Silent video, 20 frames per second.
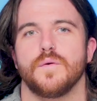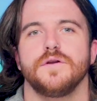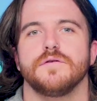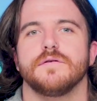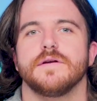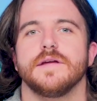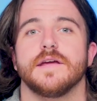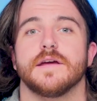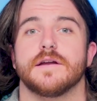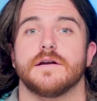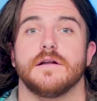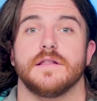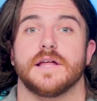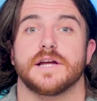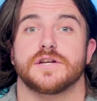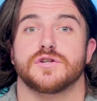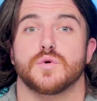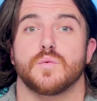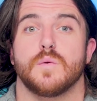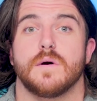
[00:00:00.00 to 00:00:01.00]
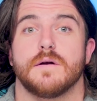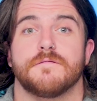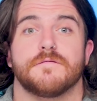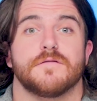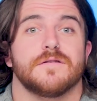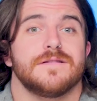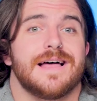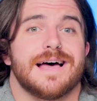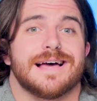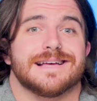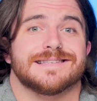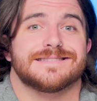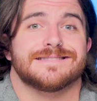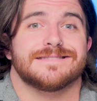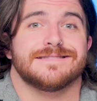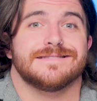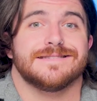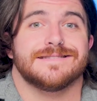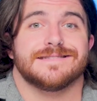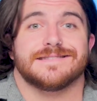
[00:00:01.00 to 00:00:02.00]
when you can get an electric one for less,
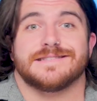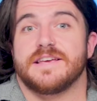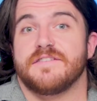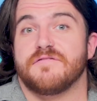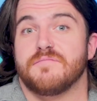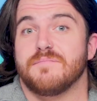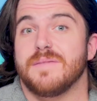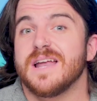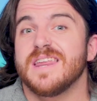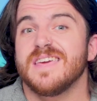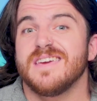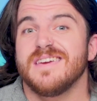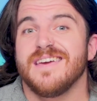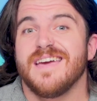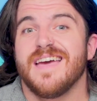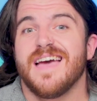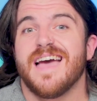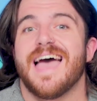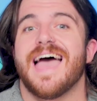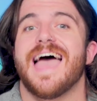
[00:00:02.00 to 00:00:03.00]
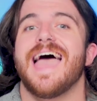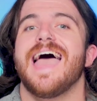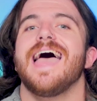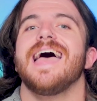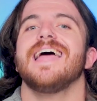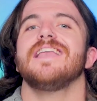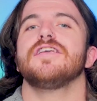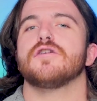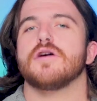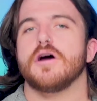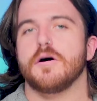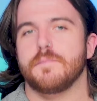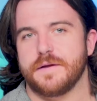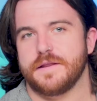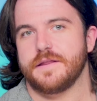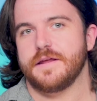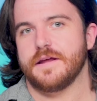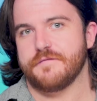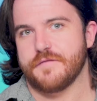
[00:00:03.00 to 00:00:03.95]
save money, and you're helping the